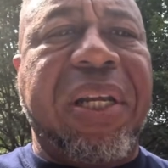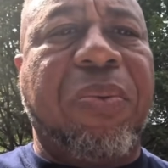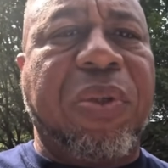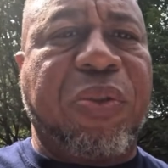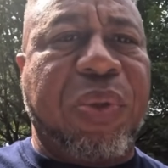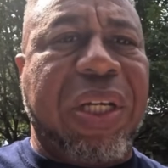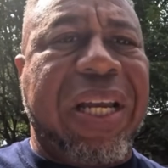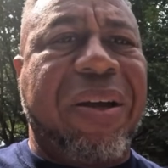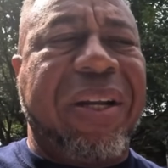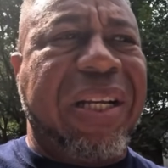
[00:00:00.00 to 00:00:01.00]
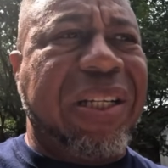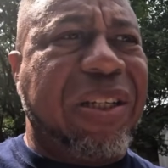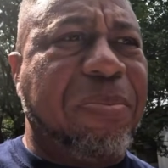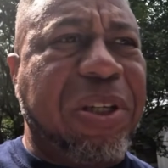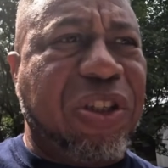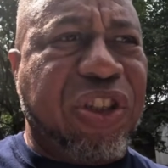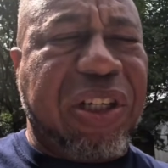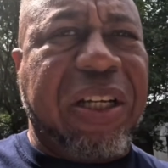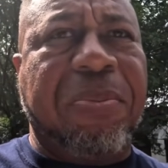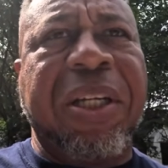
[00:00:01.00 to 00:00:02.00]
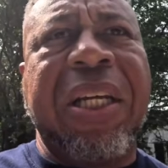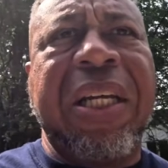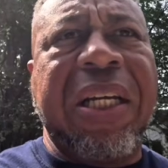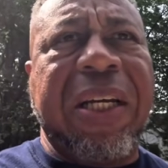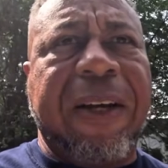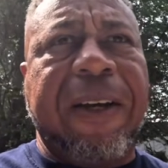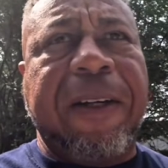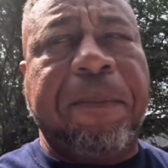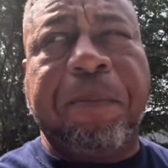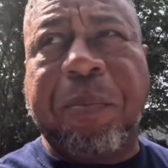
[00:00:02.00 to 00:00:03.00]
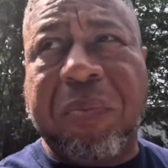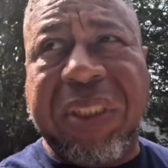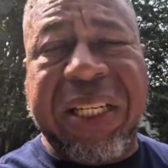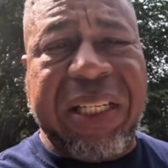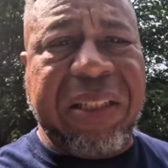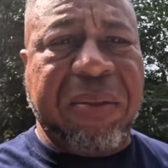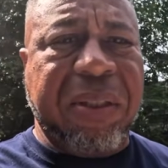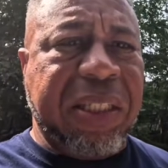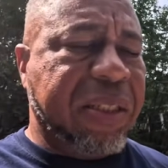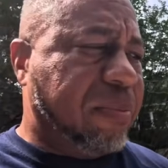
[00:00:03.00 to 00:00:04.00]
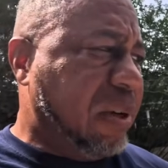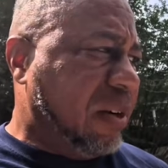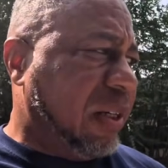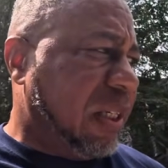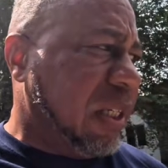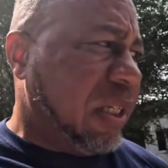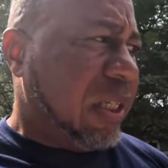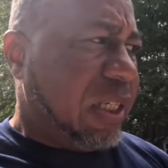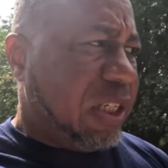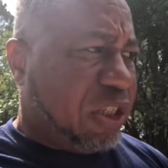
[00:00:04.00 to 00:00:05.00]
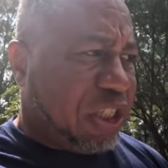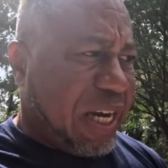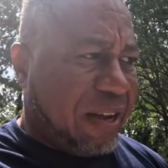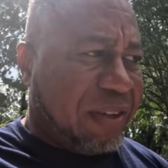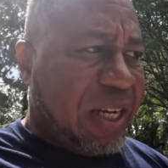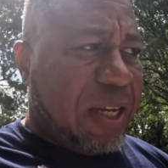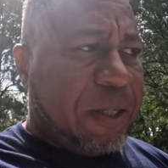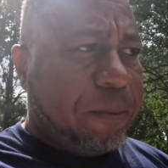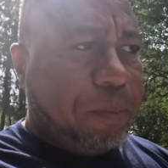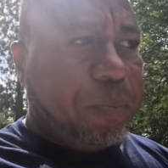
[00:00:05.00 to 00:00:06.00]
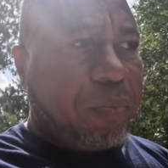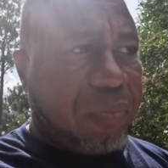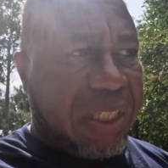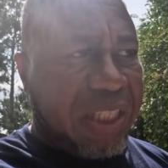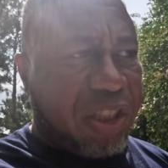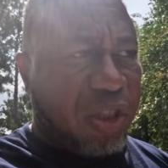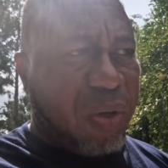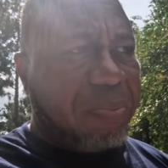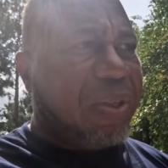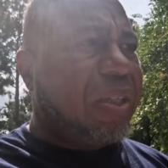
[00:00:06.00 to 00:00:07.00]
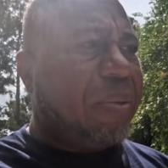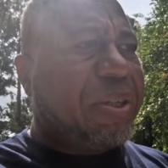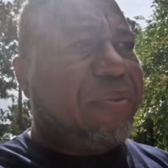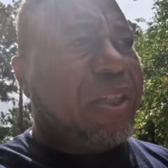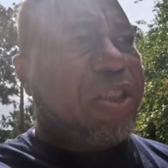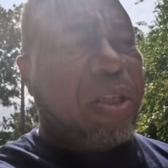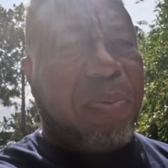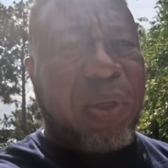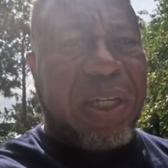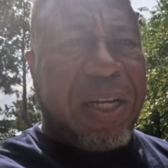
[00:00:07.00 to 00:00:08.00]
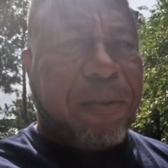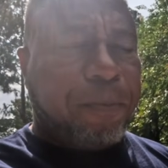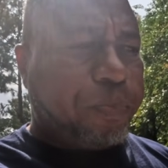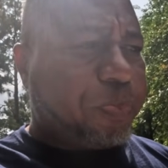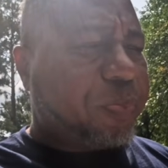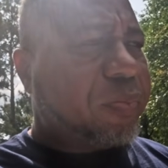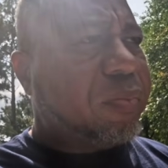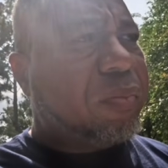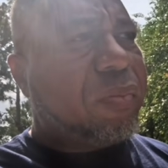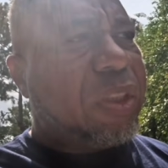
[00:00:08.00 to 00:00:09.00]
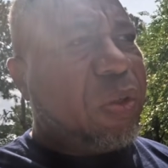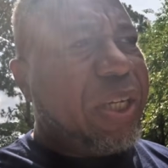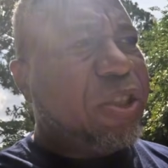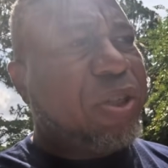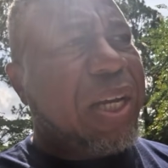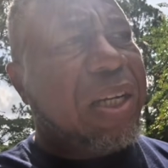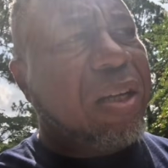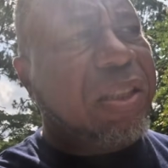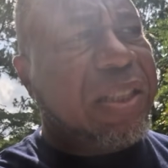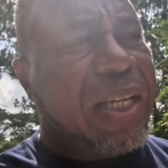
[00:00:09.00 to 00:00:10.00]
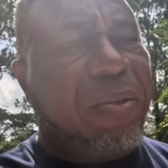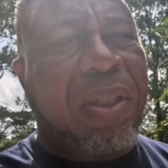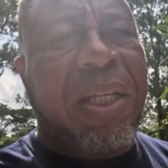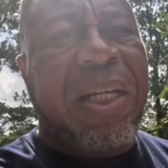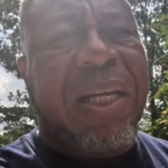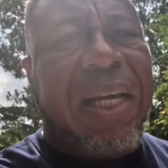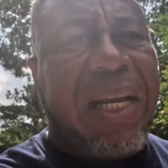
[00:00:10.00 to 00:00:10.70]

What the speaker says: which will allow that little bit of slip in the bearing and in the shaft. And so I'm getting ready to jump on it now. Go ahead and try to knock this out, and